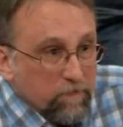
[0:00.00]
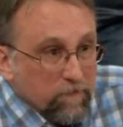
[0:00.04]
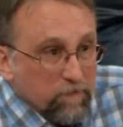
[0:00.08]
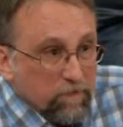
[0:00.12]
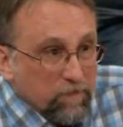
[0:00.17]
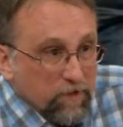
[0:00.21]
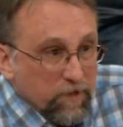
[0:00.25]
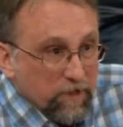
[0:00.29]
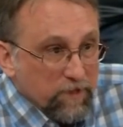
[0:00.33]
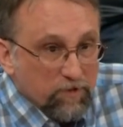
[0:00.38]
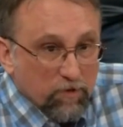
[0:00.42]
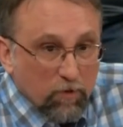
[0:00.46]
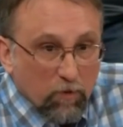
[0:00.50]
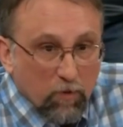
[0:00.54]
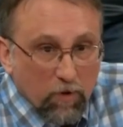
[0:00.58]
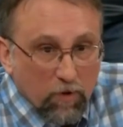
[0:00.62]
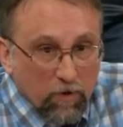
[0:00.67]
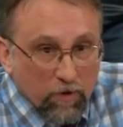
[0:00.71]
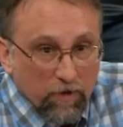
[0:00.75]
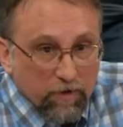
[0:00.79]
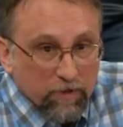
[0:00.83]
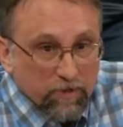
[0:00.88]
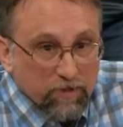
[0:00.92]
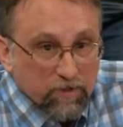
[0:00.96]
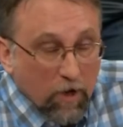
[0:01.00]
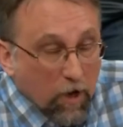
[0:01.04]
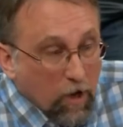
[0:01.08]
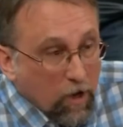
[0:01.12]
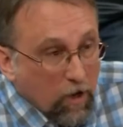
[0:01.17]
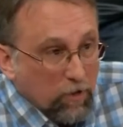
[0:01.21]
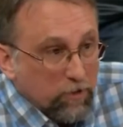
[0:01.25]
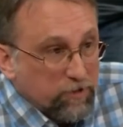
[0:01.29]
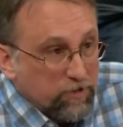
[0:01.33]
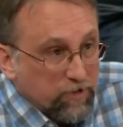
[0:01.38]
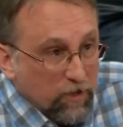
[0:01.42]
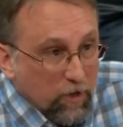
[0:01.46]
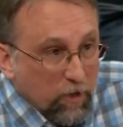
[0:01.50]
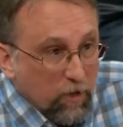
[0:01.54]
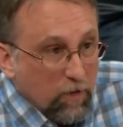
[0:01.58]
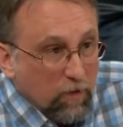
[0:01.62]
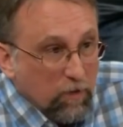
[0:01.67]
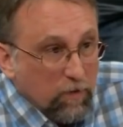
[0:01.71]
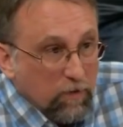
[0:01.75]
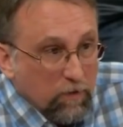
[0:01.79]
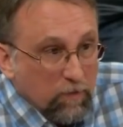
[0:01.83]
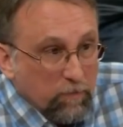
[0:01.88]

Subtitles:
These orders also